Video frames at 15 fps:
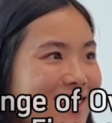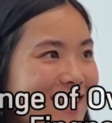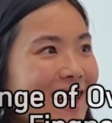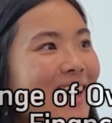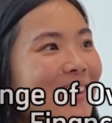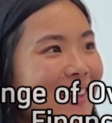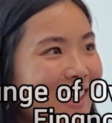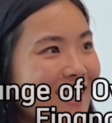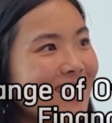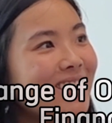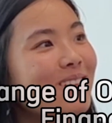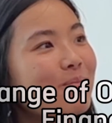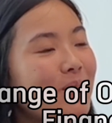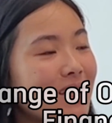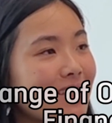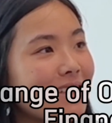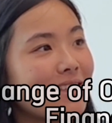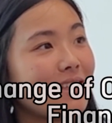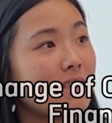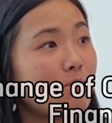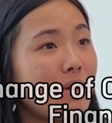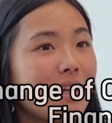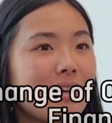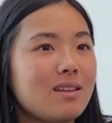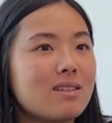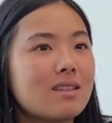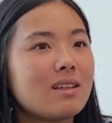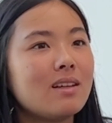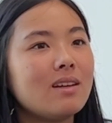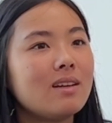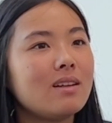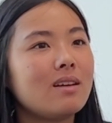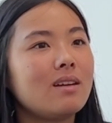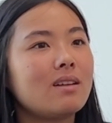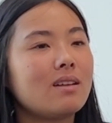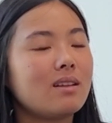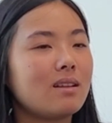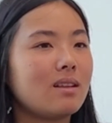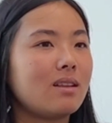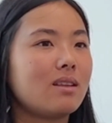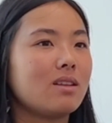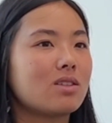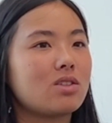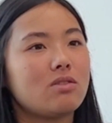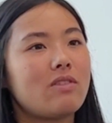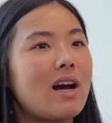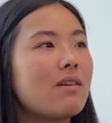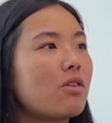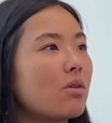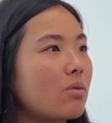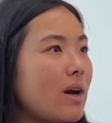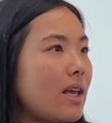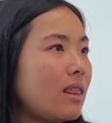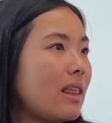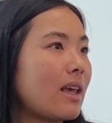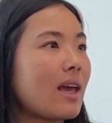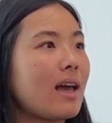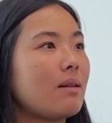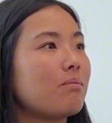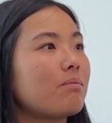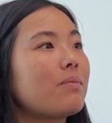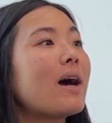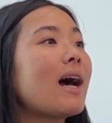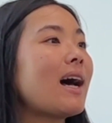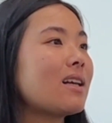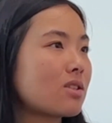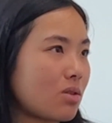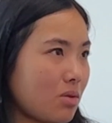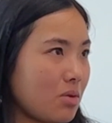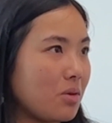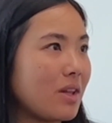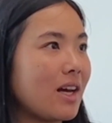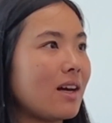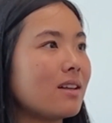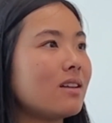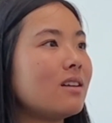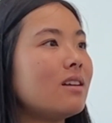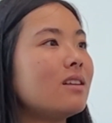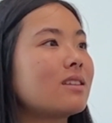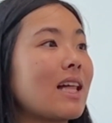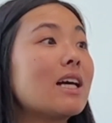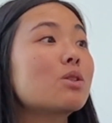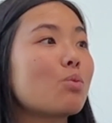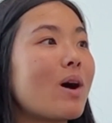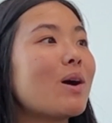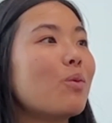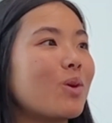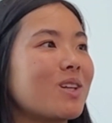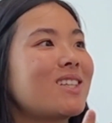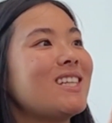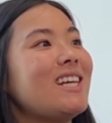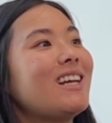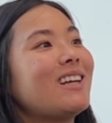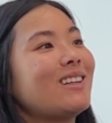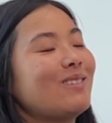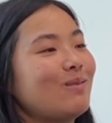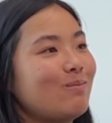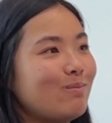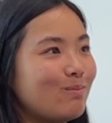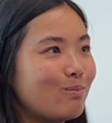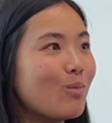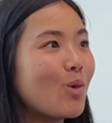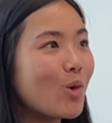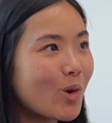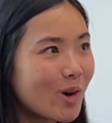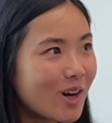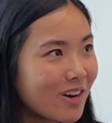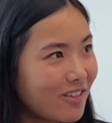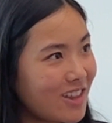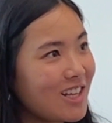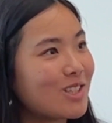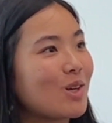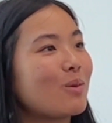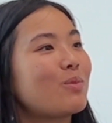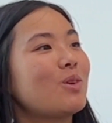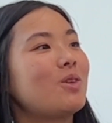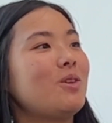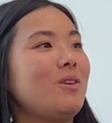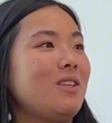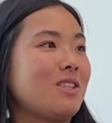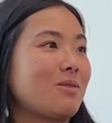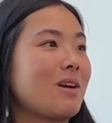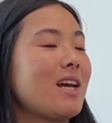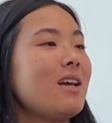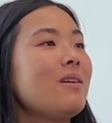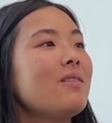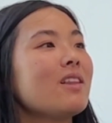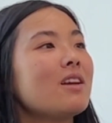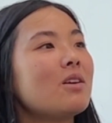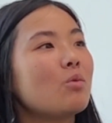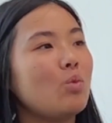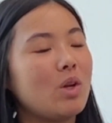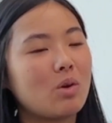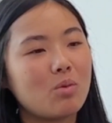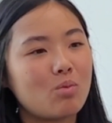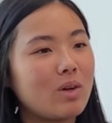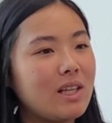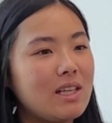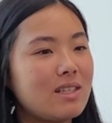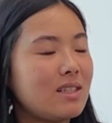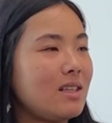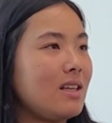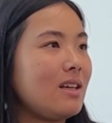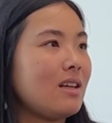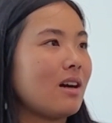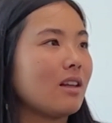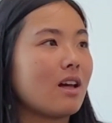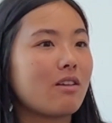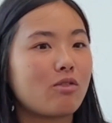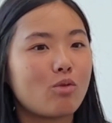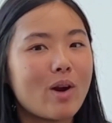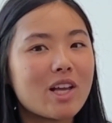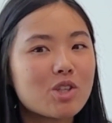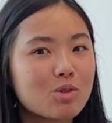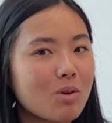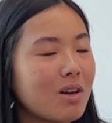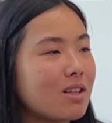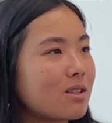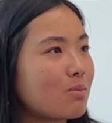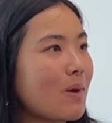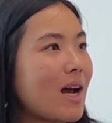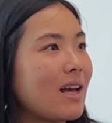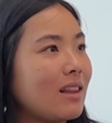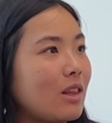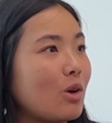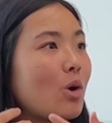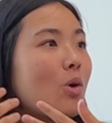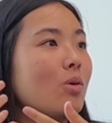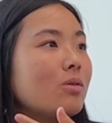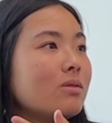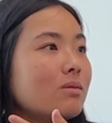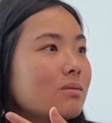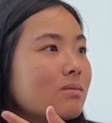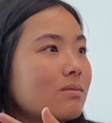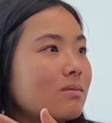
selling mm. businesses hmm. because mm. the survival rate they can't pass through that. Mm. That's why we're seeing more of these opportunities, right? Yes. We don't really see a lot of restaurants buying their own